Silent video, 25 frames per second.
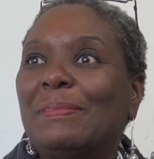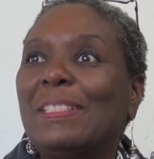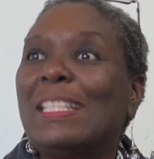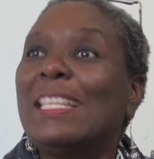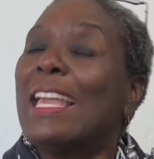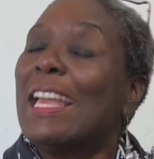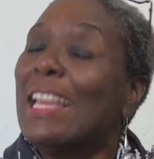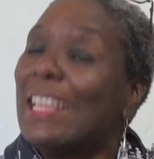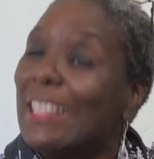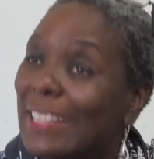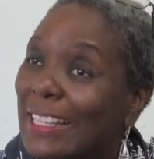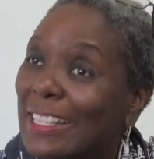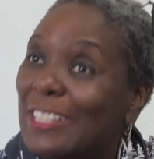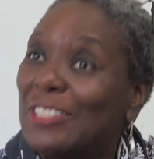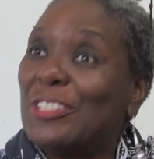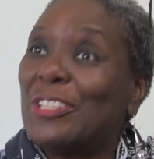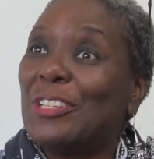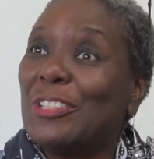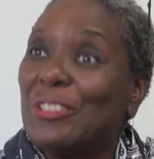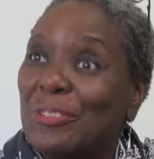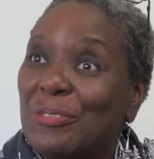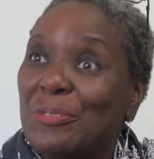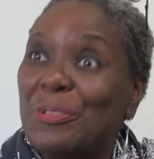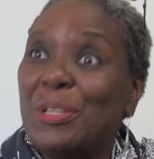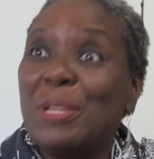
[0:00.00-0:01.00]
Yeah, they
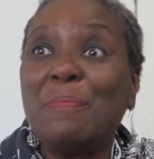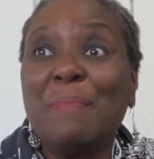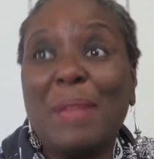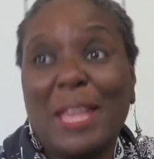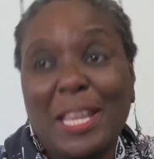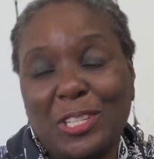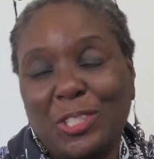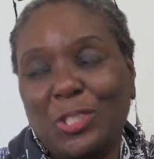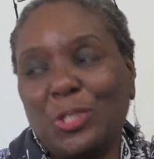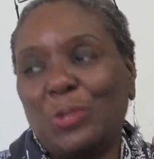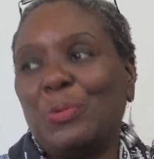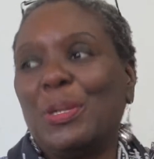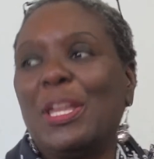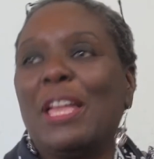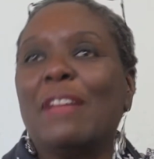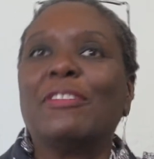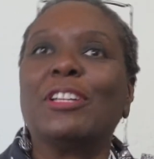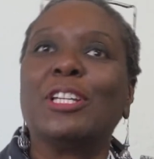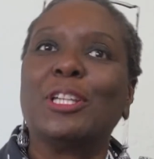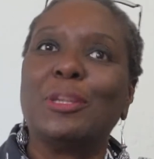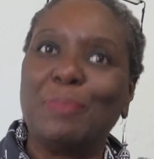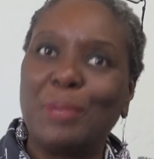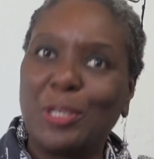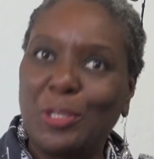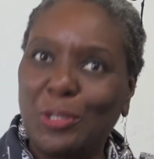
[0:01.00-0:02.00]
do. We make sure we have
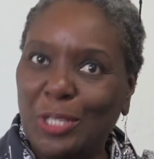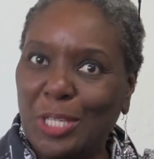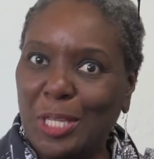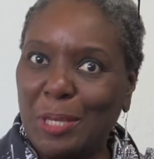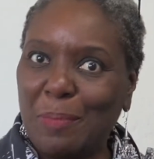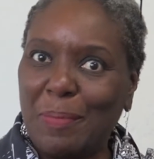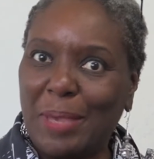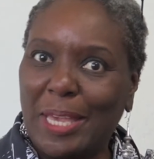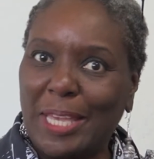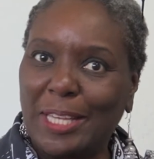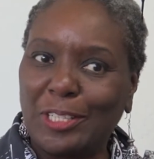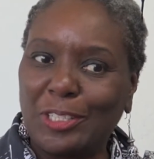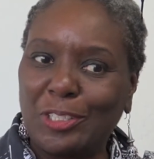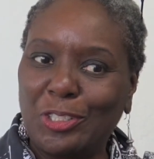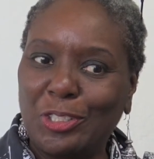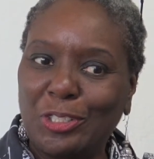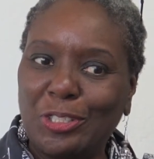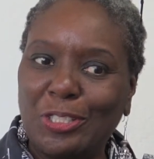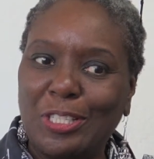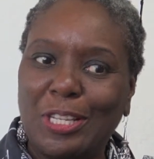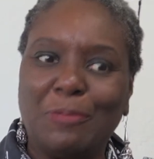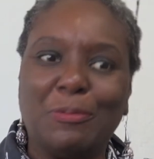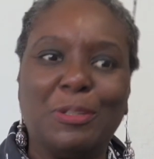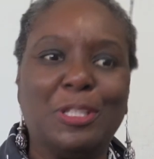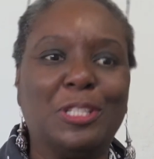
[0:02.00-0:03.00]
a community manager
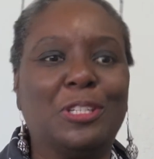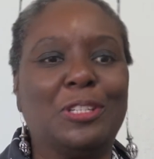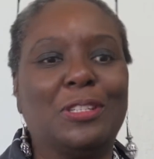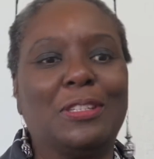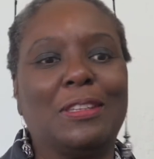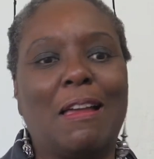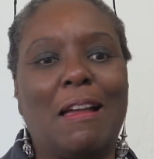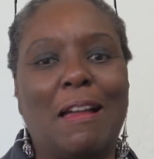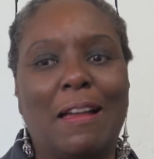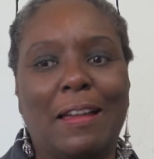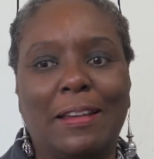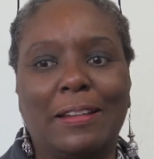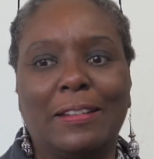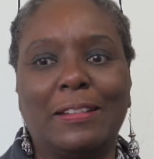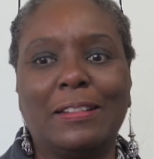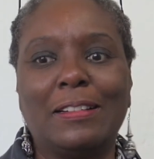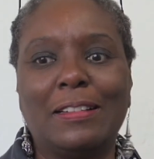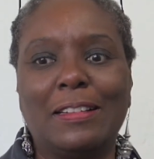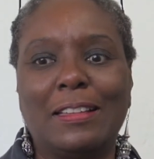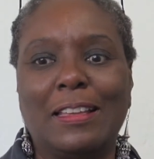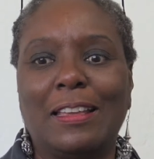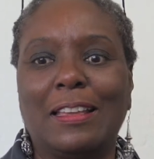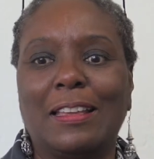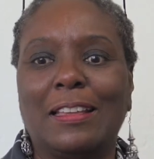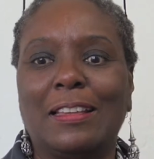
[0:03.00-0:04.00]
that we just
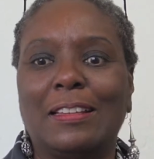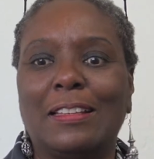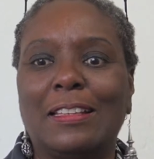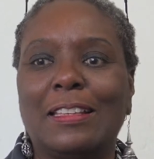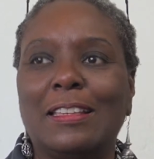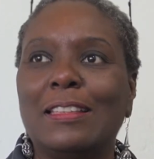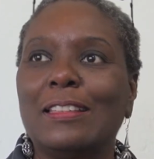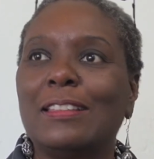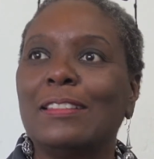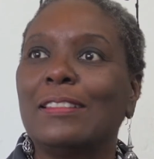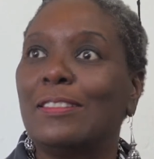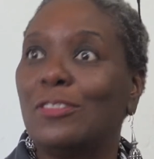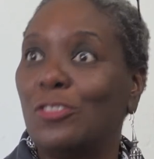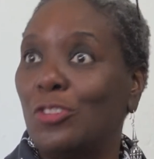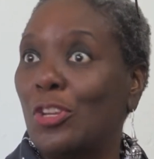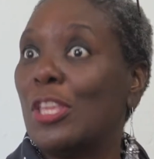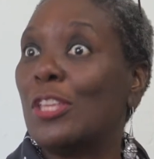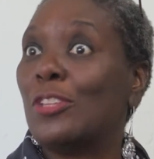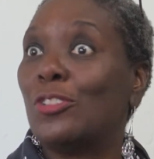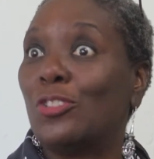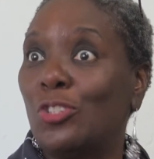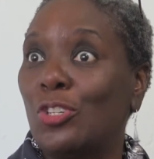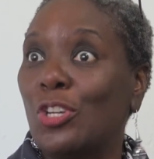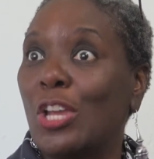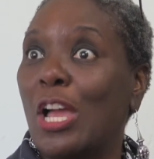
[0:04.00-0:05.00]
hired, and his
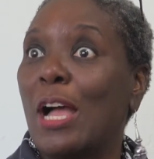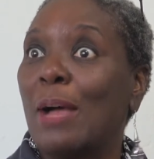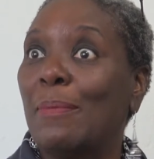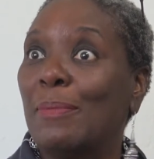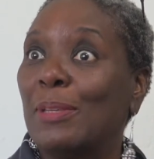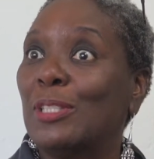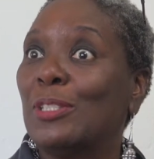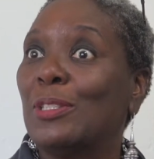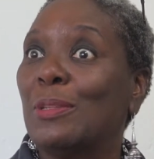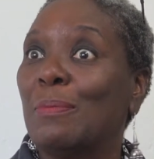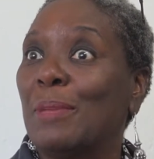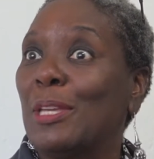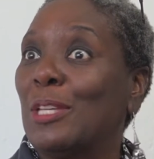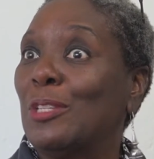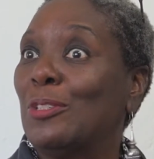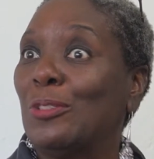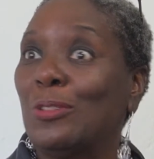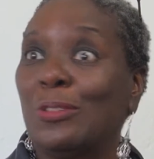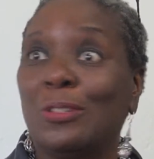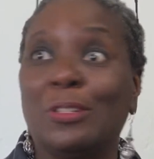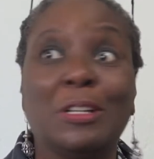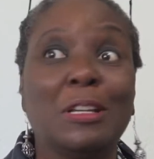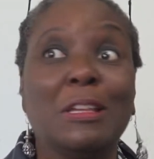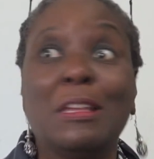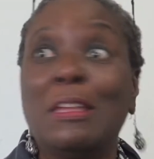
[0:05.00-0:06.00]
job is to make
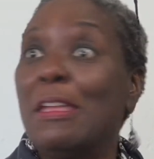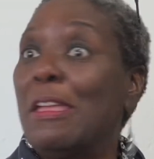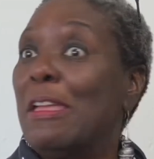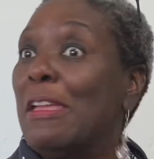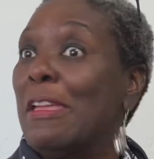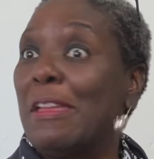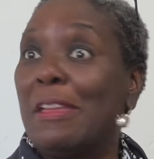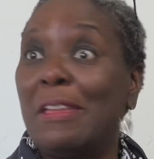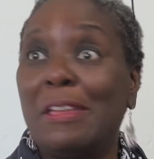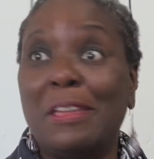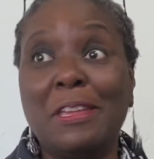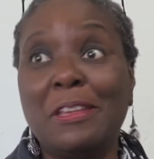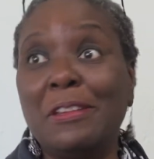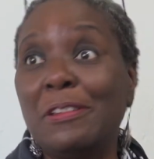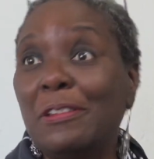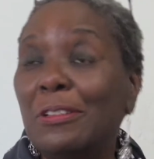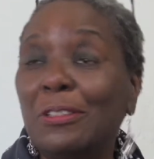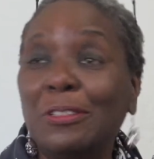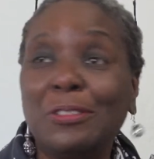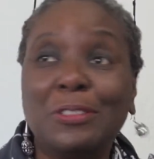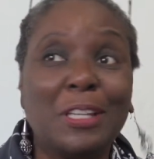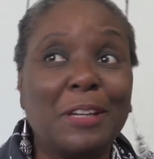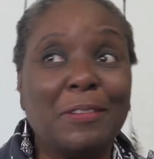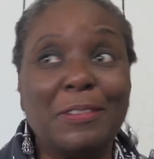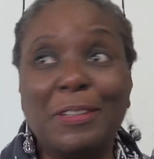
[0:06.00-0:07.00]
sure he
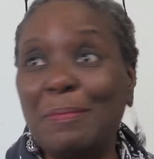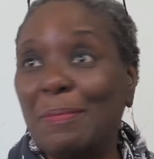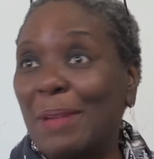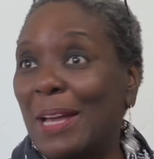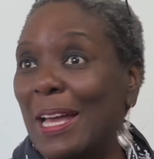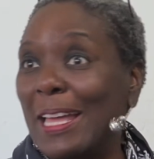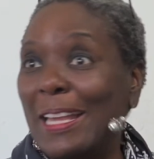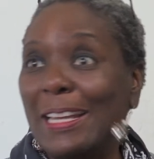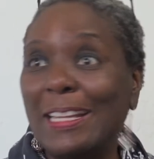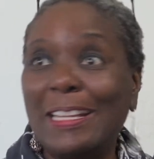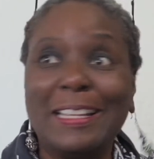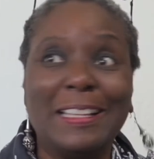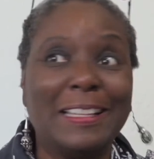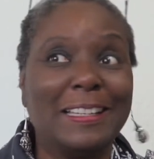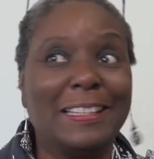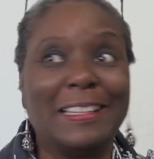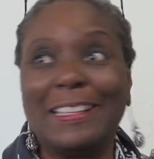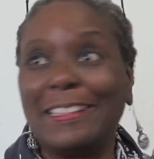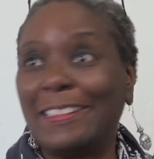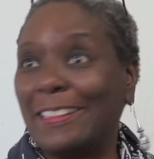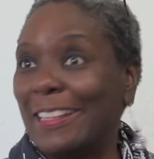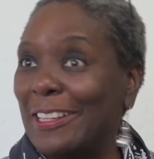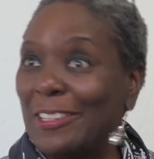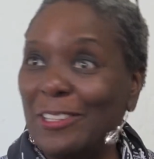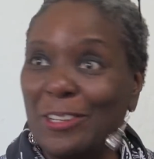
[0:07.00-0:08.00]
knows everybody and
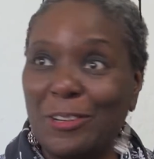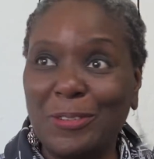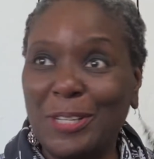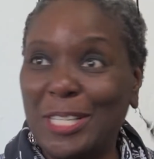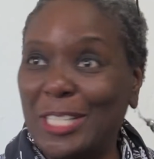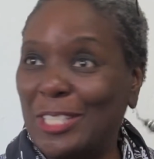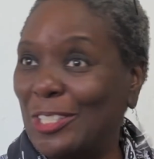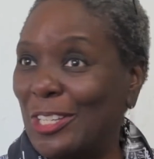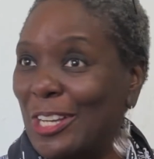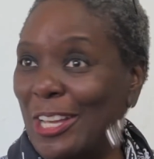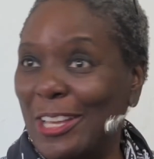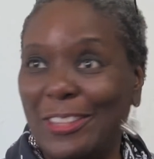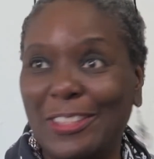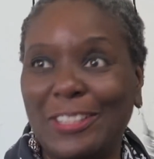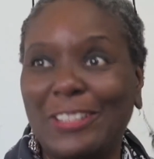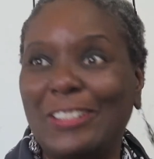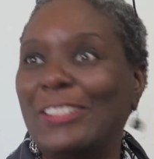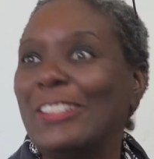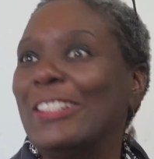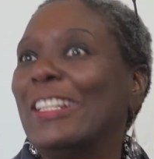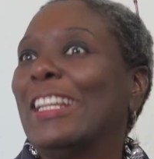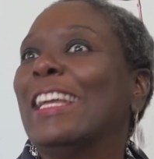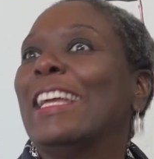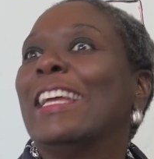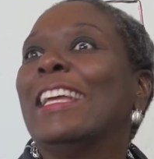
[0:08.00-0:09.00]
that they know each
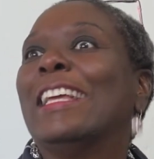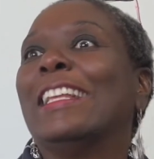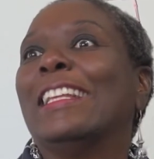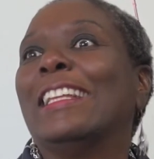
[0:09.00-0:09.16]
other and